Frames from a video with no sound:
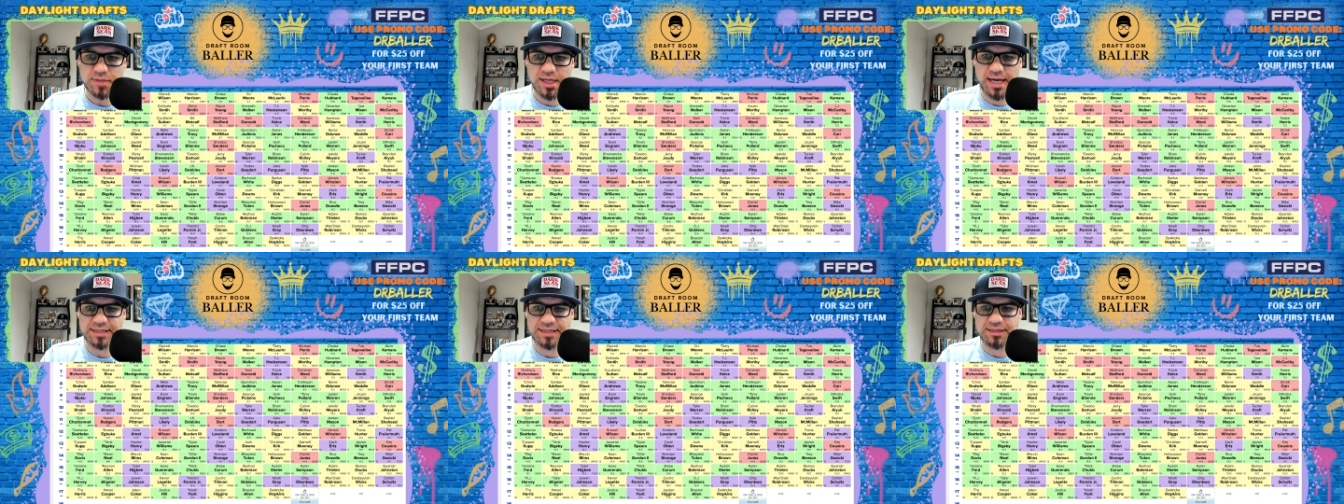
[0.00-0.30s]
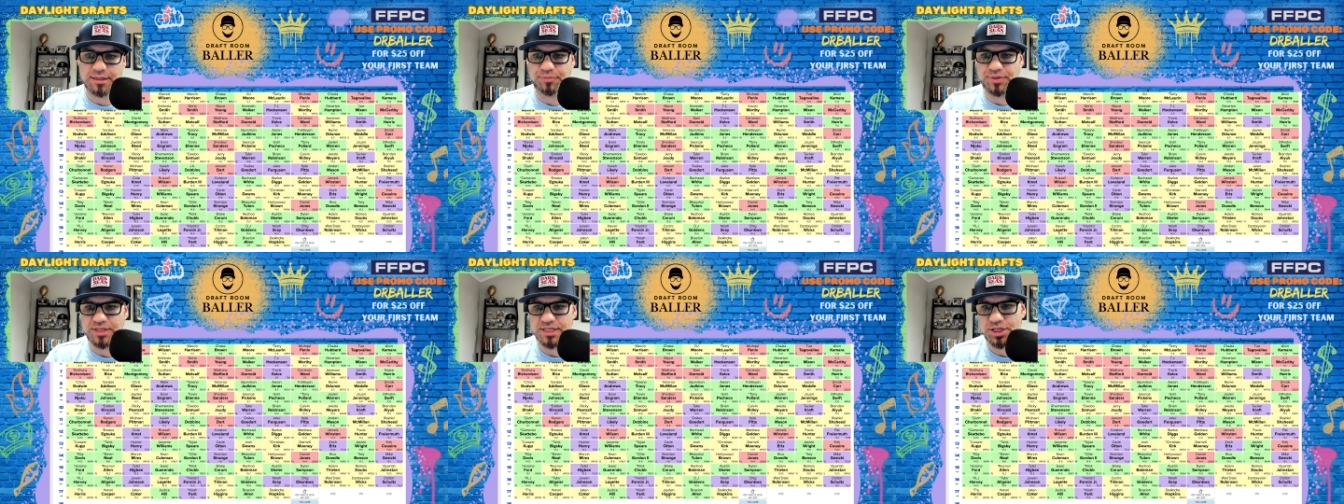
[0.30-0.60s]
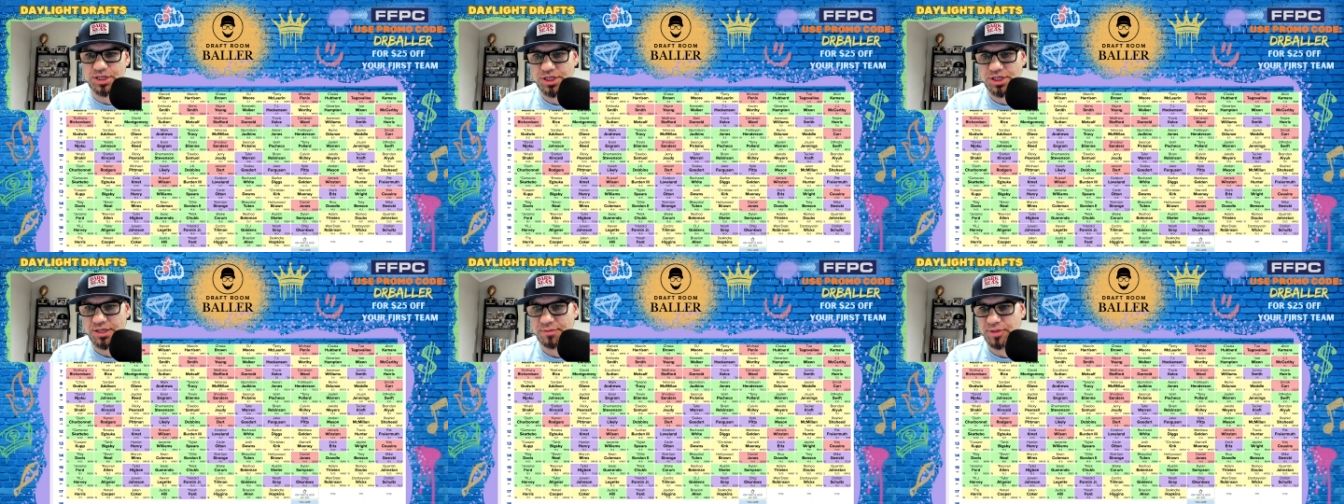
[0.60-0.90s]
at the
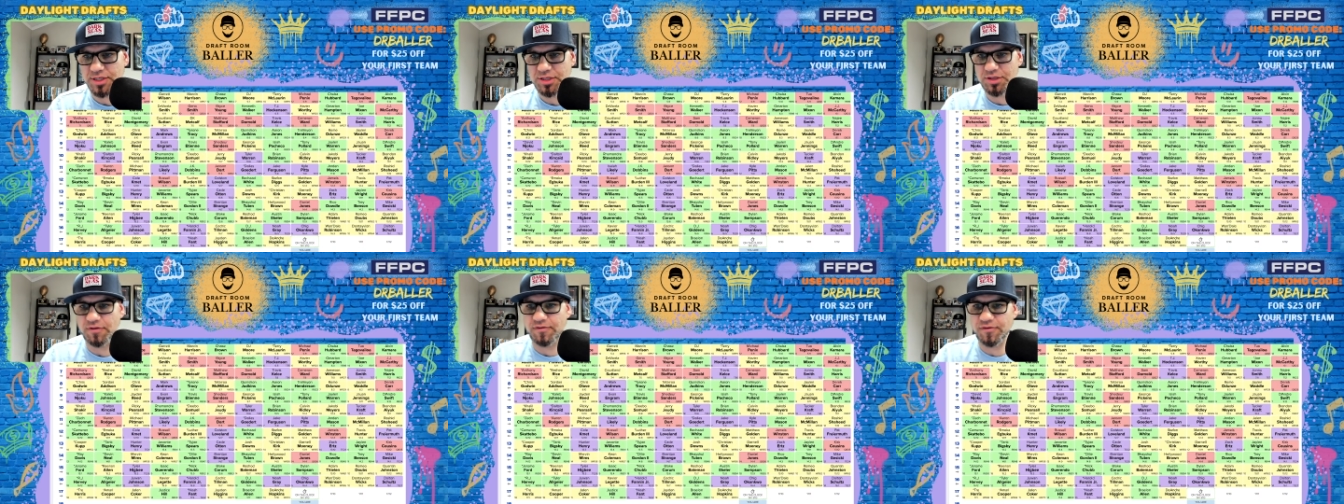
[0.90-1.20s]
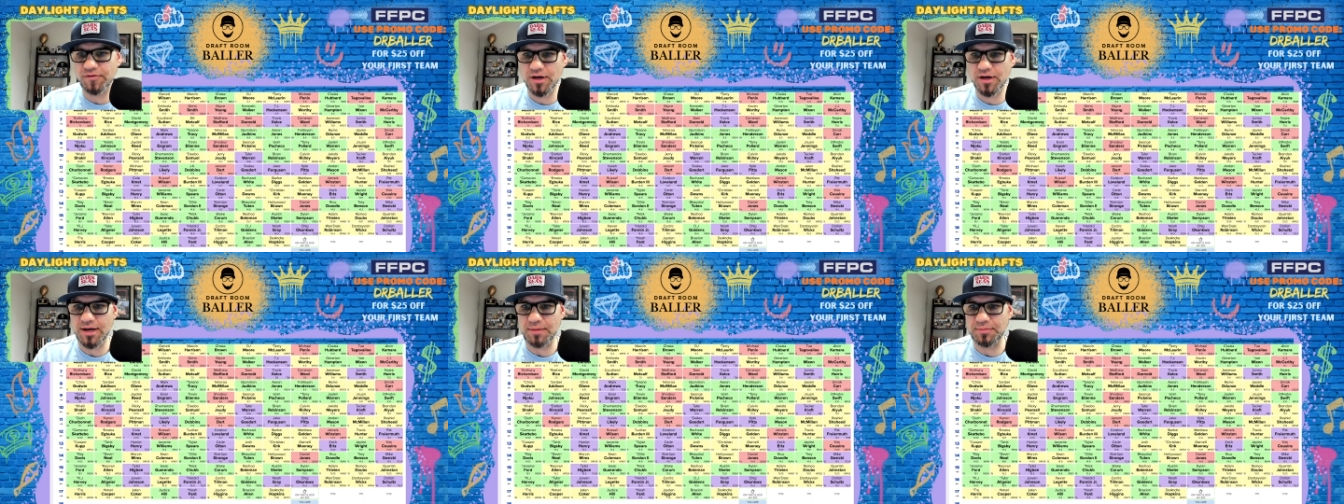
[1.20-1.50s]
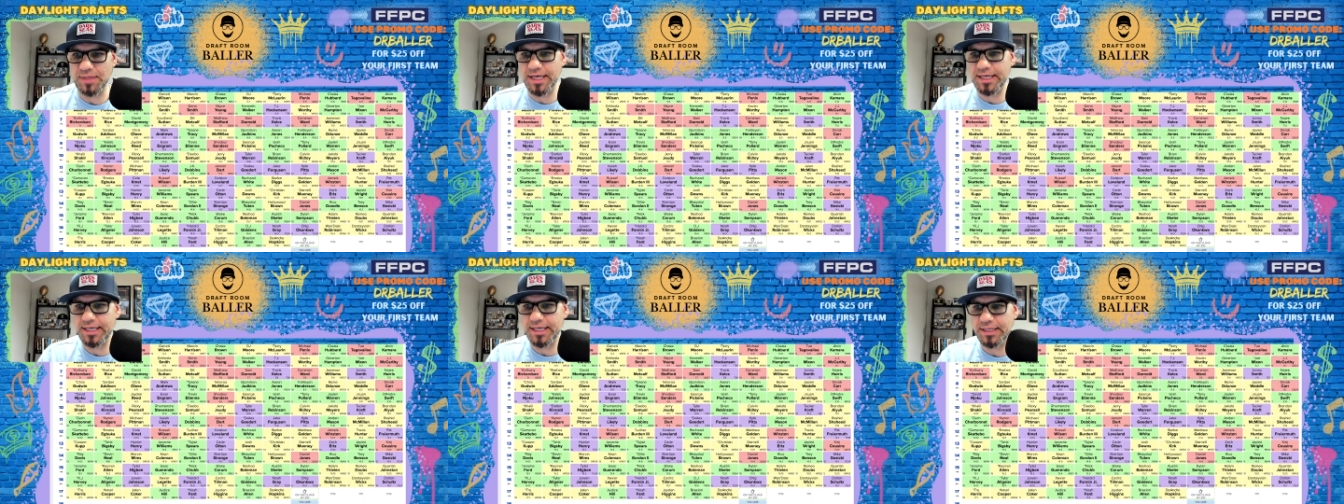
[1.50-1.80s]
position. But so far, I'm
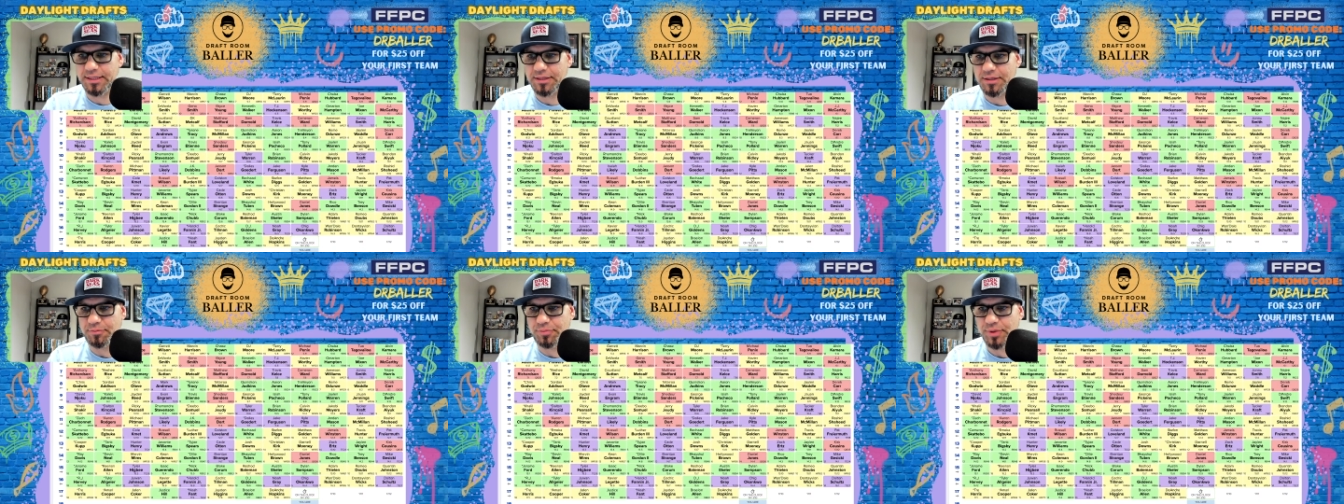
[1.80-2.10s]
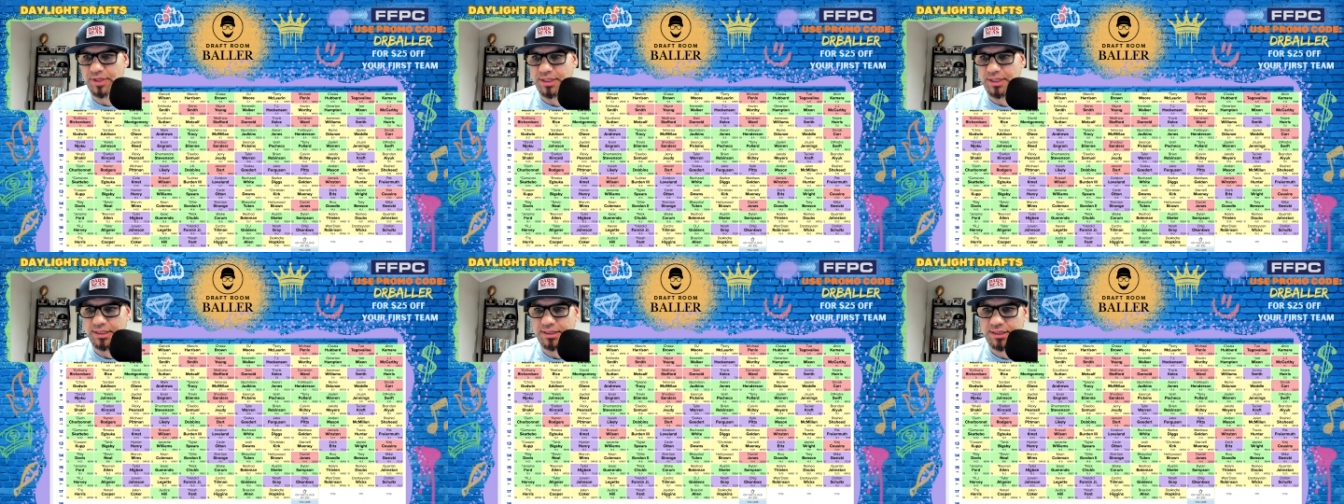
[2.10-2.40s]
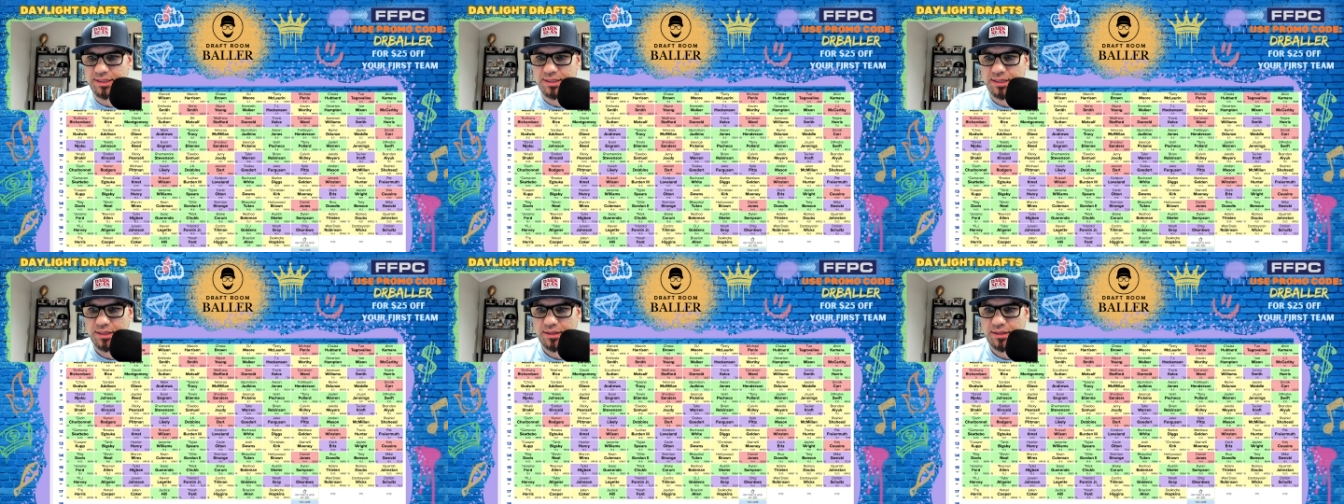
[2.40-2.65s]
liking the build.